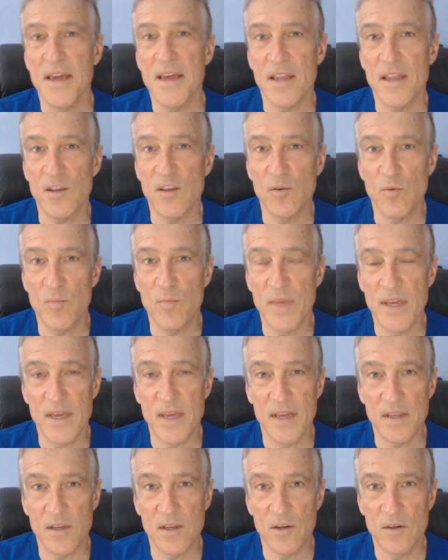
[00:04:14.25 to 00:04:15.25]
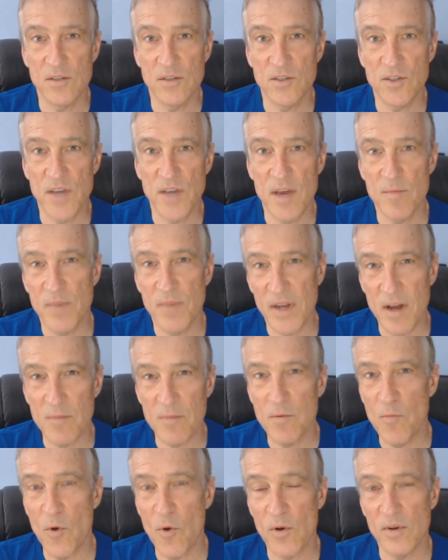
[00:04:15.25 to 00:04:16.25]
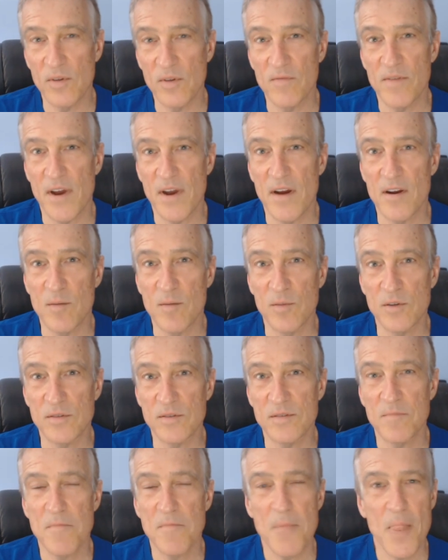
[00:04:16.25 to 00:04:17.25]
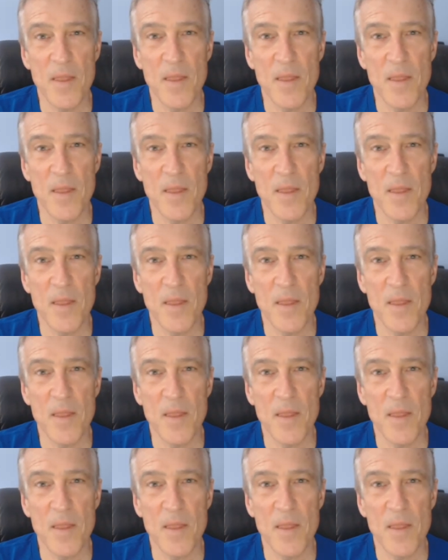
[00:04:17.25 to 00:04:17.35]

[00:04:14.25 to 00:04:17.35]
and you'll be in good shape. A couple more little variables.